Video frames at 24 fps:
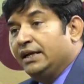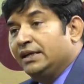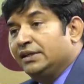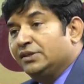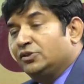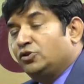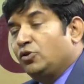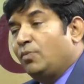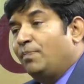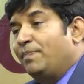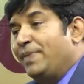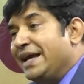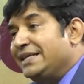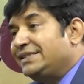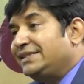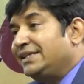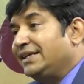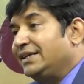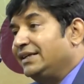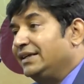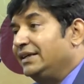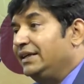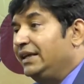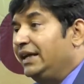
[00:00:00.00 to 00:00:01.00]
So
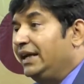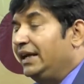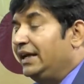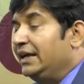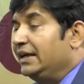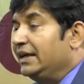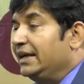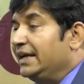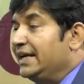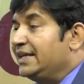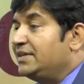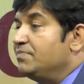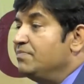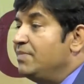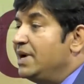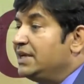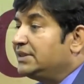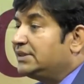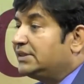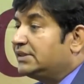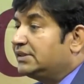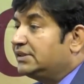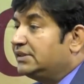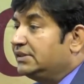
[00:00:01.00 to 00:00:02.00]
basically, it
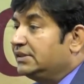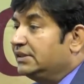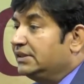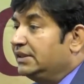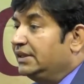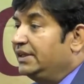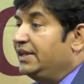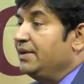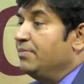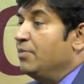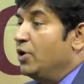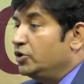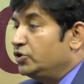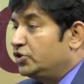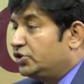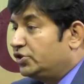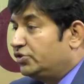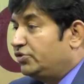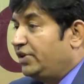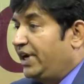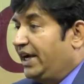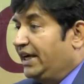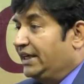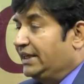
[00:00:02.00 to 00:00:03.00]
must
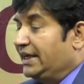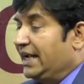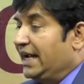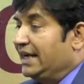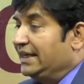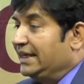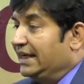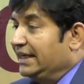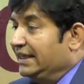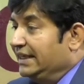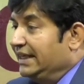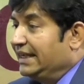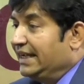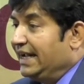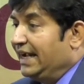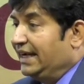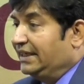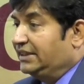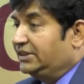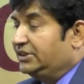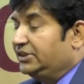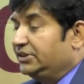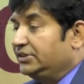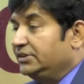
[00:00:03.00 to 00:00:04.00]
demonstrate and
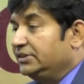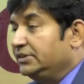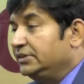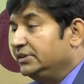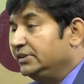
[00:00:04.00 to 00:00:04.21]
indicate